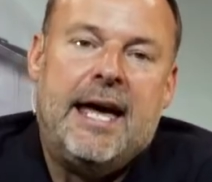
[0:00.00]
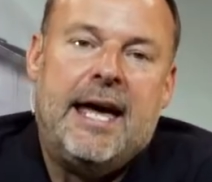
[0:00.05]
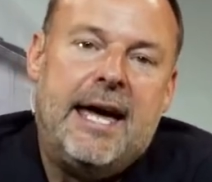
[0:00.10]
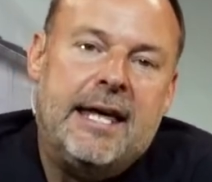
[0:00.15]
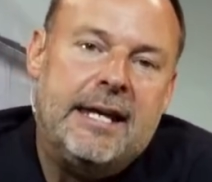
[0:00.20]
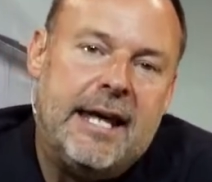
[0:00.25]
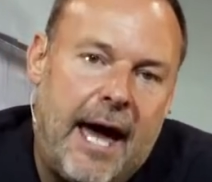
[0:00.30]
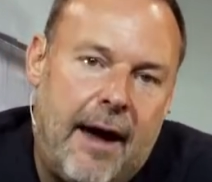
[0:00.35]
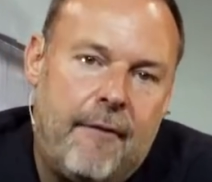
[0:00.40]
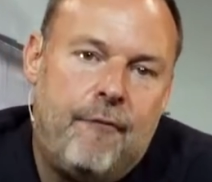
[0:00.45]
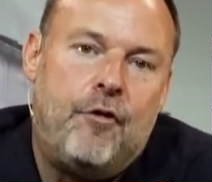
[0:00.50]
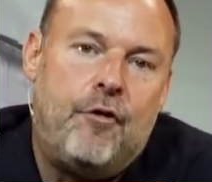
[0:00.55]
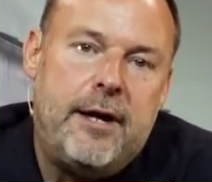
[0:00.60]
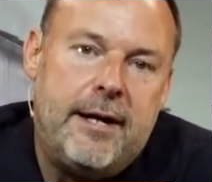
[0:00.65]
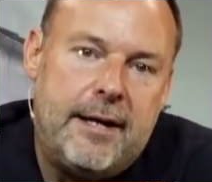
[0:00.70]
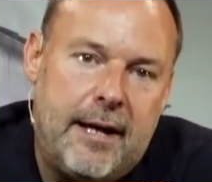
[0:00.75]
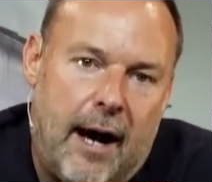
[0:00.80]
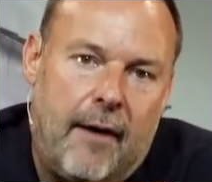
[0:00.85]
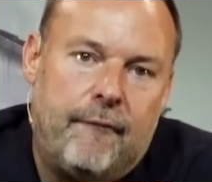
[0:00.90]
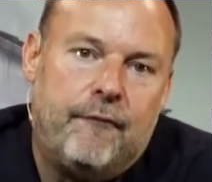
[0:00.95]
In every
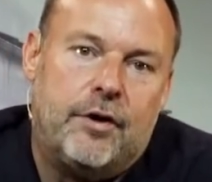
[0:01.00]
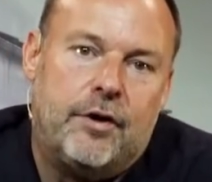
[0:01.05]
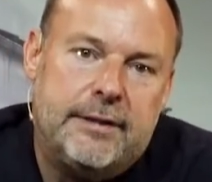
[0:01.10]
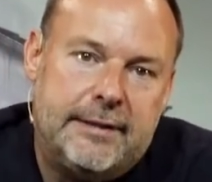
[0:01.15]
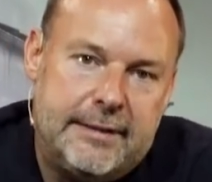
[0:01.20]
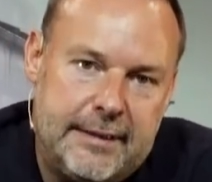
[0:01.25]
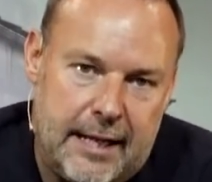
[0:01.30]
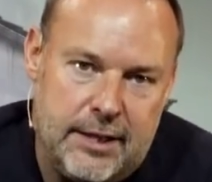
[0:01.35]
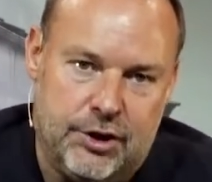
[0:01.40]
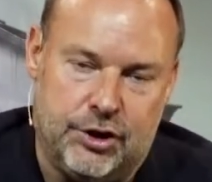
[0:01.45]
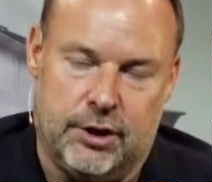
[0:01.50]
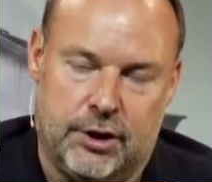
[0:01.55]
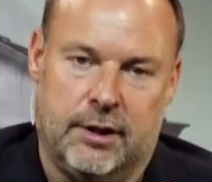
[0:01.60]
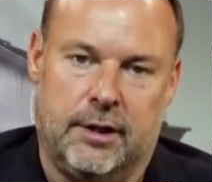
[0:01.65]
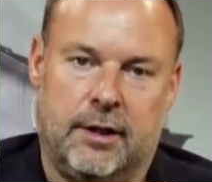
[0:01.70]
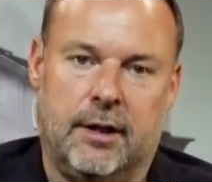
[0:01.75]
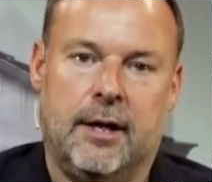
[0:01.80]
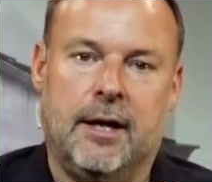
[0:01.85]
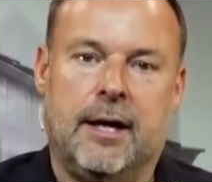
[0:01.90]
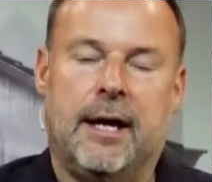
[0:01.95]
conversation,